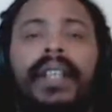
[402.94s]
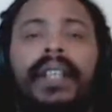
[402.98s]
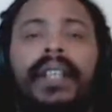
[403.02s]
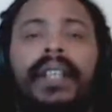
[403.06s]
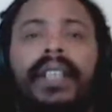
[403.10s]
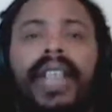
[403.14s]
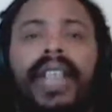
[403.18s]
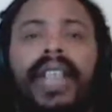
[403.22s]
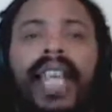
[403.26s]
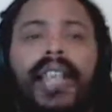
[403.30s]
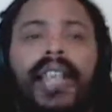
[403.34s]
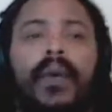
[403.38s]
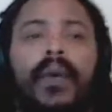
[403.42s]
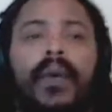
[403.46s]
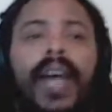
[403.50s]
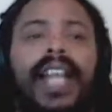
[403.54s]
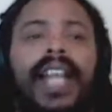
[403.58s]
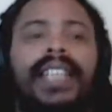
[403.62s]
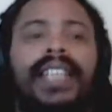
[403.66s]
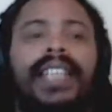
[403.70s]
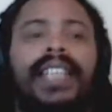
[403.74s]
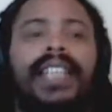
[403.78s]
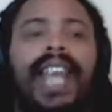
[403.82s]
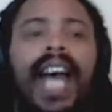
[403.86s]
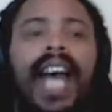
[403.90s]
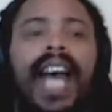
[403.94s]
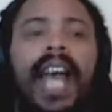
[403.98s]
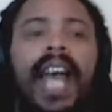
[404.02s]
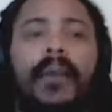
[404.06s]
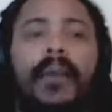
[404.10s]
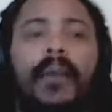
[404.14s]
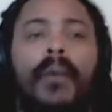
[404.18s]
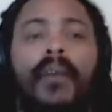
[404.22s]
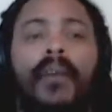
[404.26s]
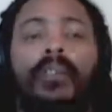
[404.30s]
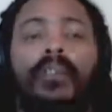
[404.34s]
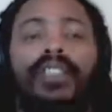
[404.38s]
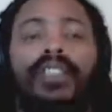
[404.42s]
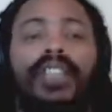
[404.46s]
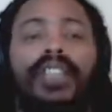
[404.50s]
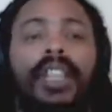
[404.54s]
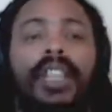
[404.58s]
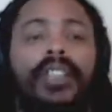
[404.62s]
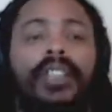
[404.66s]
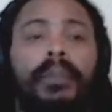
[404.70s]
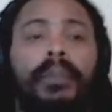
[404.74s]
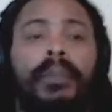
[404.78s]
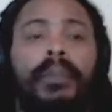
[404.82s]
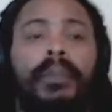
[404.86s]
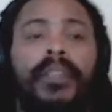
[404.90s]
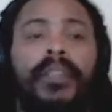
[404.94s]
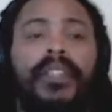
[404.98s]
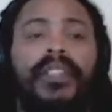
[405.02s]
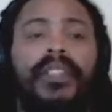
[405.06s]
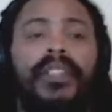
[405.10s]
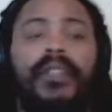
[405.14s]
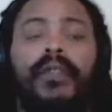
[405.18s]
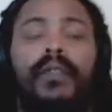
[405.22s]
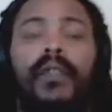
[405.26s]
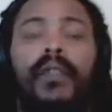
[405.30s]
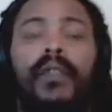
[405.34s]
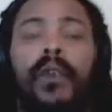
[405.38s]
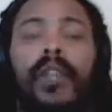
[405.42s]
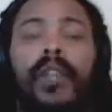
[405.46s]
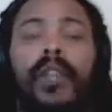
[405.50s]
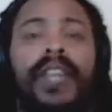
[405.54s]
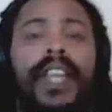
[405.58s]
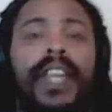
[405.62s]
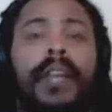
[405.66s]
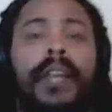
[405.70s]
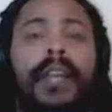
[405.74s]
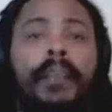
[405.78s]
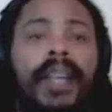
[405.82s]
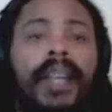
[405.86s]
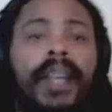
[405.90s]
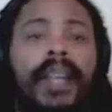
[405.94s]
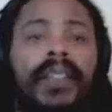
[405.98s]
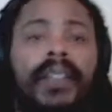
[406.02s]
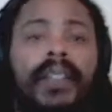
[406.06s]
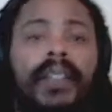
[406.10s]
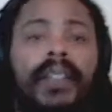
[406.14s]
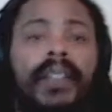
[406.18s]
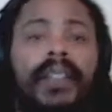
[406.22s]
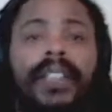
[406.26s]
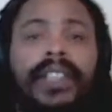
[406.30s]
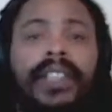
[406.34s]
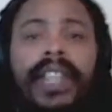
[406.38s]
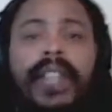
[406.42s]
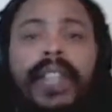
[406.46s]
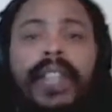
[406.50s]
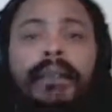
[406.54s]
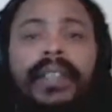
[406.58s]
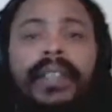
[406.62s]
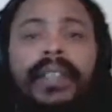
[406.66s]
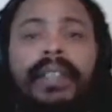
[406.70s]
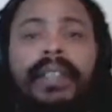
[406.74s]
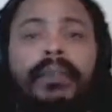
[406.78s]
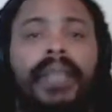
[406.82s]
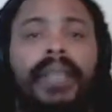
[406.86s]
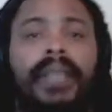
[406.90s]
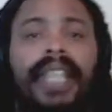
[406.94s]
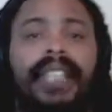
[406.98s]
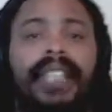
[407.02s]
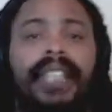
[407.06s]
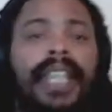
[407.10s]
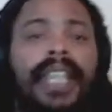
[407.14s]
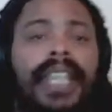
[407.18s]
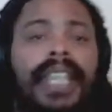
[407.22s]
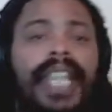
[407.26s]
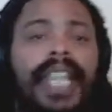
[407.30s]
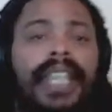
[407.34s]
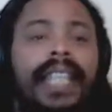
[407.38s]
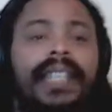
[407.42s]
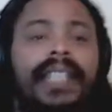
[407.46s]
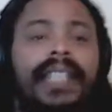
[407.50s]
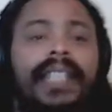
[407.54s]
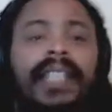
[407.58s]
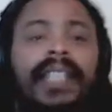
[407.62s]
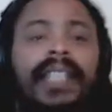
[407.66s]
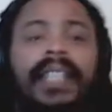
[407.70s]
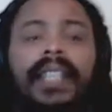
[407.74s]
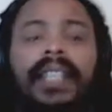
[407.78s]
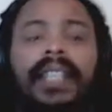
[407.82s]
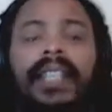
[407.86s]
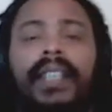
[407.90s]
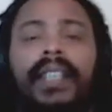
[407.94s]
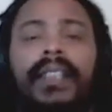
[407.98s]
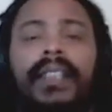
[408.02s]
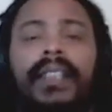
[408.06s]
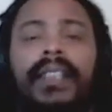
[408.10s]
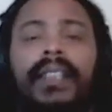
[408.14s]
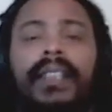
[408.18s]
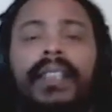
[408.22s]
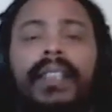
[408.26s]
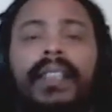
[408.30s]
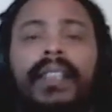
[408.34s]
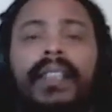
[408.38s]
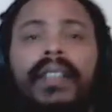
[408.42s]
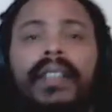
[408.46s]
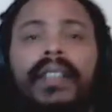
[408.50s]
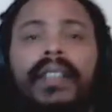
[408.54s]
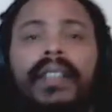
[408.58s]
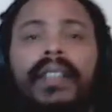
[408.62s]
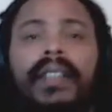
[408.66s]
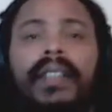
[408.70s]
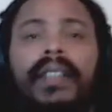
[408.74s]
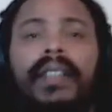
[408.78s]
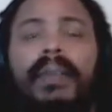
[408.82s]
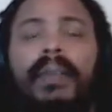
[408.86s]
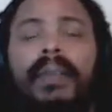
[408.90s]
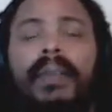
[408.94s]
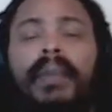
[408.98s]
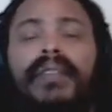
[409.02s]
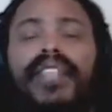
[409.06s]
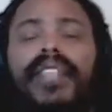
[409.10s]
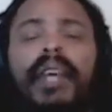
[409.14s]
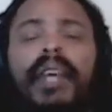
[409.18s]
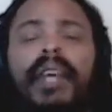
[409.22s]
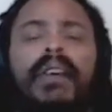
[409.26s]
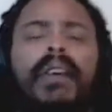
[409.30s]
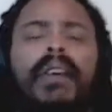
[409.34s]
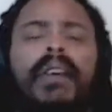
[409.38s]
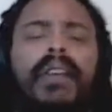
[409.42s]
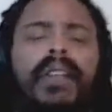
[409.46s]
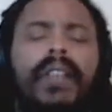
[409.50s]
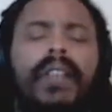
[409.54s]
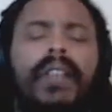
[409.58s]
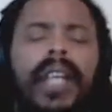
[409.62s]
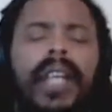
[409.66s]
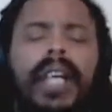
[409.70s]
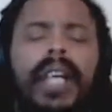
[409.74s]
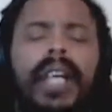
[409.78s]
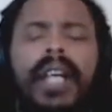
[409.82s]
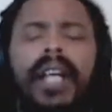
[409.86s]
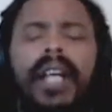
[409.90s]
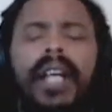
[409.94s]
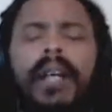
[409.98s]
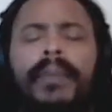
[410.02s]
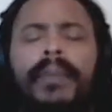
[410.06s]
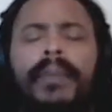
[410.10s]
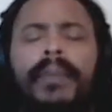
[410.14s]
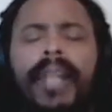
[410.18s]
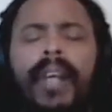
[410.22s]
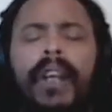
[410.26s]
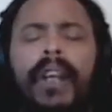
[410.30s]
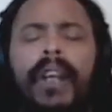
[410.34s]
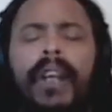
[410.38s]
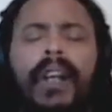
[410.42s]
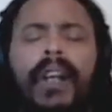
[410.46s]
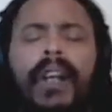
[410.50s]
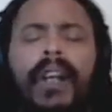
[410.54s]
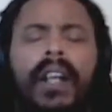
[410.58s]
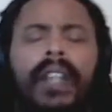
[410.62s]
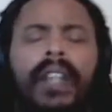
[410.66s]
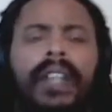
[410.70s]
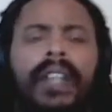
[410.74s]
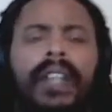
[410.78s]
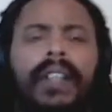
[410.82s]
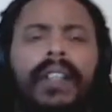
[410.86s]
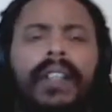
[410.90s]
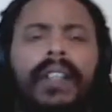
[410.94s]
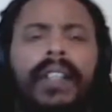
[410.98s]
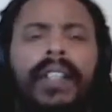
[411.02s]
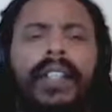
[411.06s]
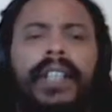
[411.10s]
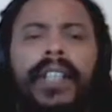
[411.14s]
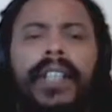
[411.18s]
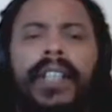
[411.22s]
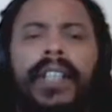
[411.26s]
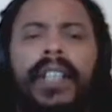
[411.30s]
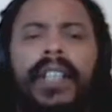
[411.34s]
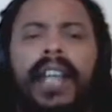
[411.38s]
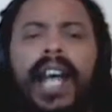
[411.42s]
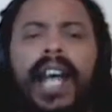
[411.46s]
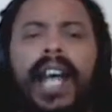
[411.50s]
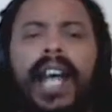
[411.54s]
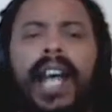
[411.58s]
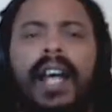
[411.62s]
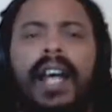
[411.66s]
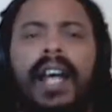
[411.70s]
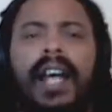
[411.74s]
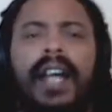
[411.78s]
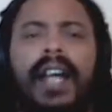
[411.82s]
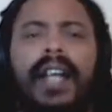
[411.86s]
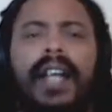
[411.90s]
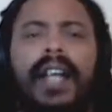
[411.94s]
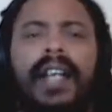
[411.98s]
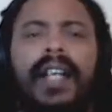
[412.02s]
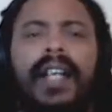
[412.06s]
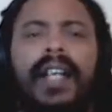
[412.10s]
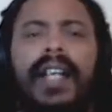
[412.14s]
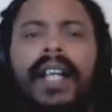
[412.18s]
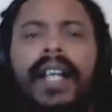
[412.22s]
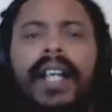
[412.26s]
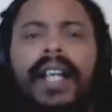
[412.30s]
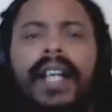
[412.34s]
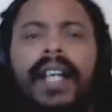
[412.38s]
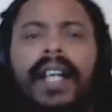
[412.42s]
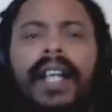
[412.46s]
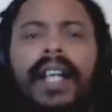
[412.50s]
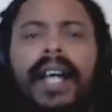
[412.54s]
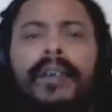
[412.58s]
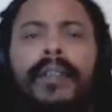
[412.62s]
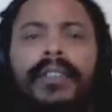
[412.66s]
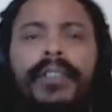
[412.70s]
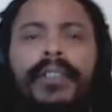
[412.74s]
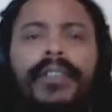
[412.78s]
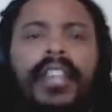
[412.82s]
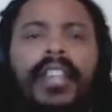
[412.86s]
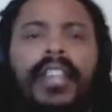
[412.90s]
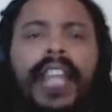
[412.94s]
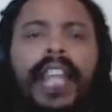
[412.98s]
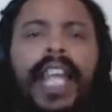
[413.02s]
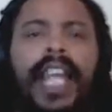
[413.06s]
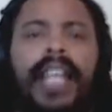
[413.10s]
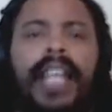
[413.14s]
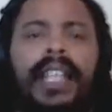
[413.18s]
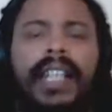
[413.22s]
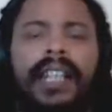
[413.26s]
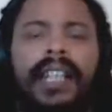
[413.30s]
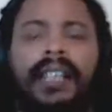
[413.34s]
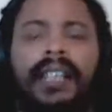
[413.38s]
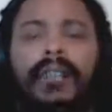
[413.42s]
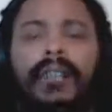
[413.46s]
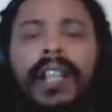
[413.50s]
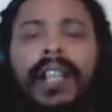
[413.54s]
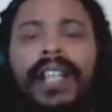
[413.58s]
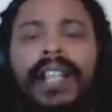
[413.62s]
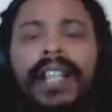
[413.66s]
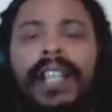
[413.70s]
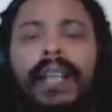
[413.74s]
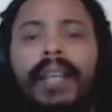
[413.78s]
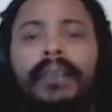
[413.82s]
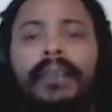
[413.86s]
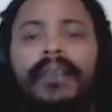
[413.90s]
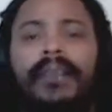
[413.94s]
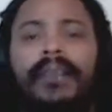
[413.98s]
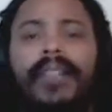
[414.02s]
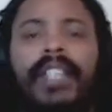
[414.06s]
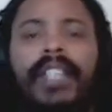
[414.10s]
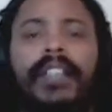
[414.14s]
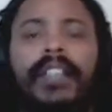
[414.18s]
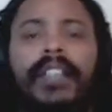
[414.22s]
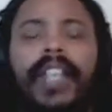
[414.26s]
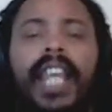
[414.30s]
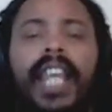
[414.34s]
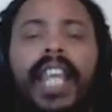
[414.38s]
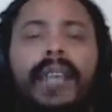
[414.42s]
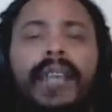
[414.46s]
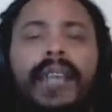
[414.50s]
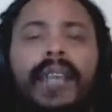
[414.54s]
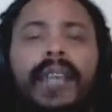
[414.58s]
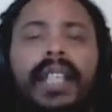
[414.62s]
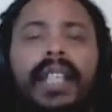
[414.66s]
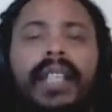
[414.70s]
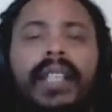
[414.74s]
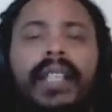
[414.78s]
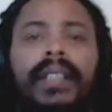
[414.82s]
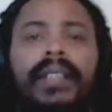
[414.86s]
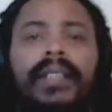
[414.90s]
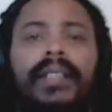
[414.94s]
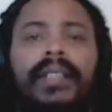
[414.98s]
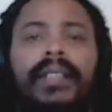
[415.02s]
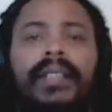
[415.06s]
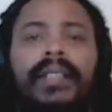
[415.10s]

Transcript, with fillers: Likewise, I won't judge a person for their method of escapism because I can't say anything. Some people say, "Oh yeah, I'm an alcoholic," or uh, "I'm a drug addict." Well, I'm a video game addict.